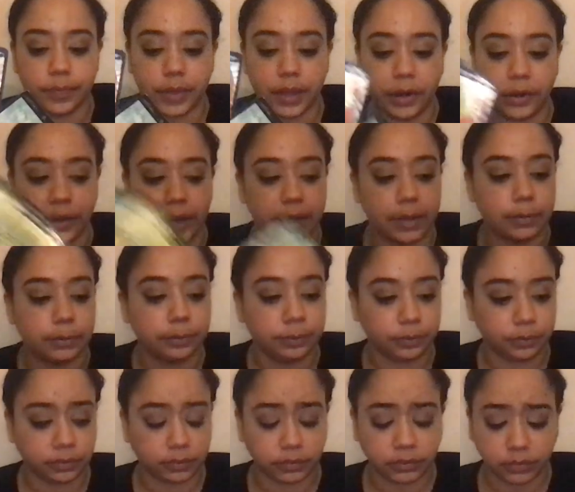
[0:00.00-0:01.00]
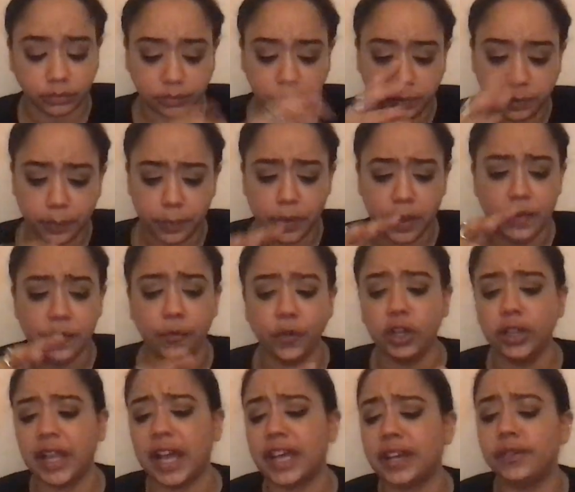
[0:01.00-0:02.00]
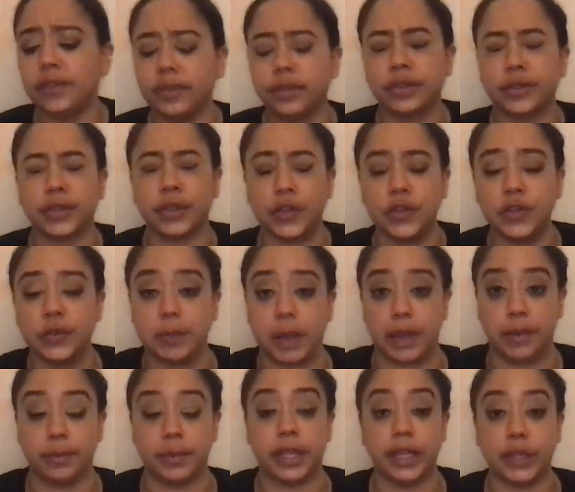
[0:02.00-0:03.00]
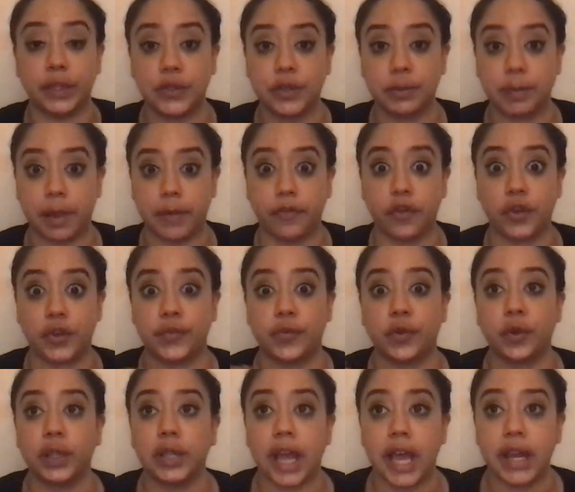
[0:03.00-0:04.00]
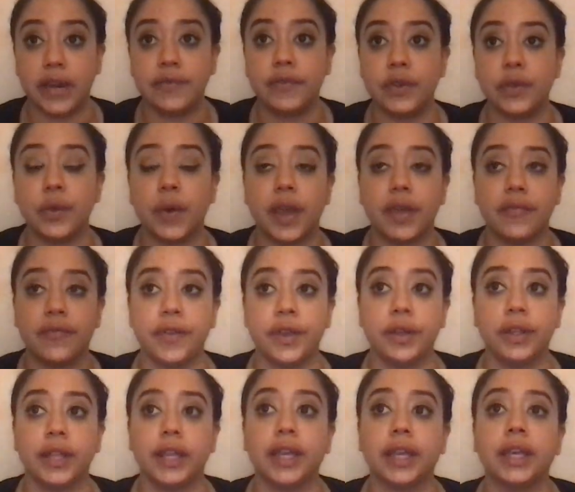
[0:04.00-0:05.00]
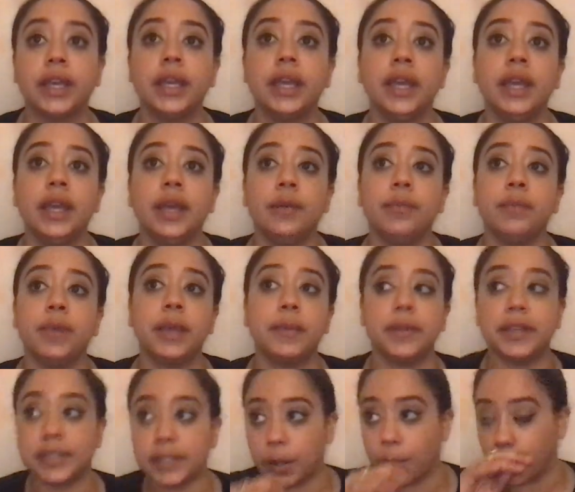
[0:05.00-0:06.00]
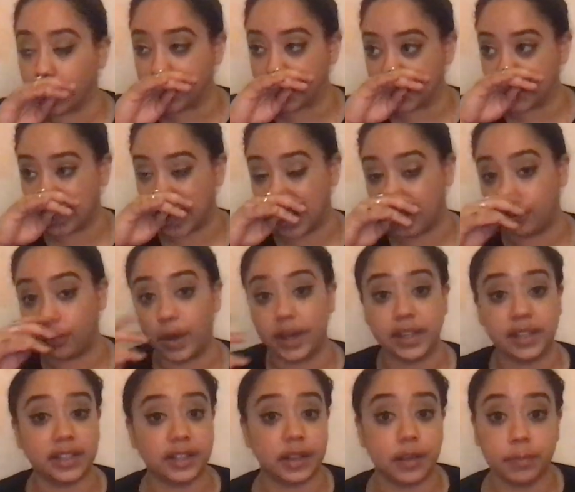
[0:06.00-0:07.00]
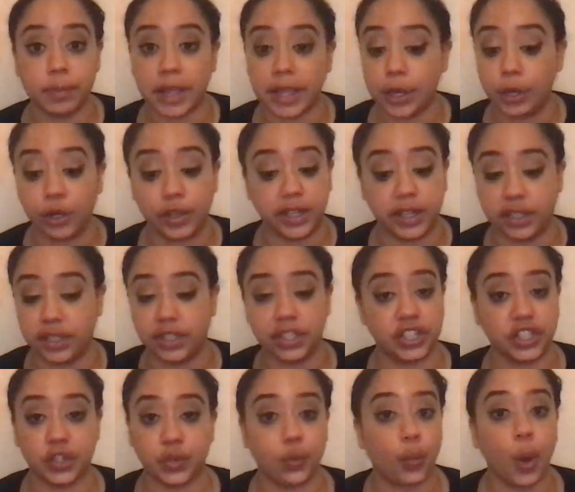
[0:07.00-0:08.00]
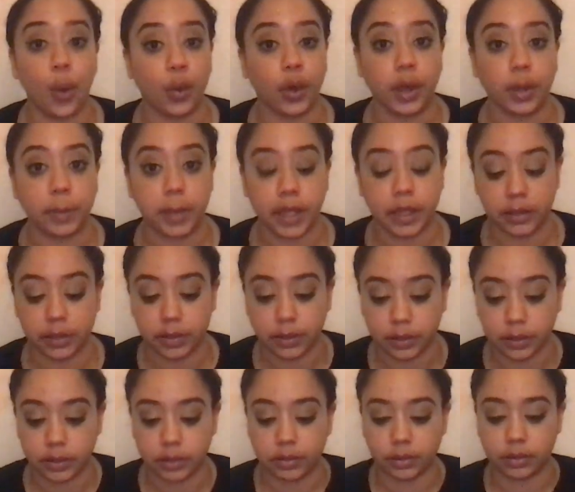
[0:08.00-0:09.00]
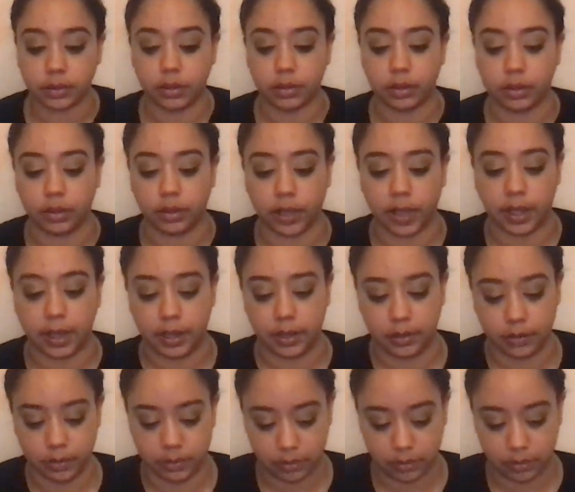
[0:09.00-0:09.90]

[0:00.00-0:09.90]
All right. For a lot of, excuse me, I'm like losing my voice. For a lot of you, I feel like maybe someone's not ready to commit, or they just won't commit. Okay.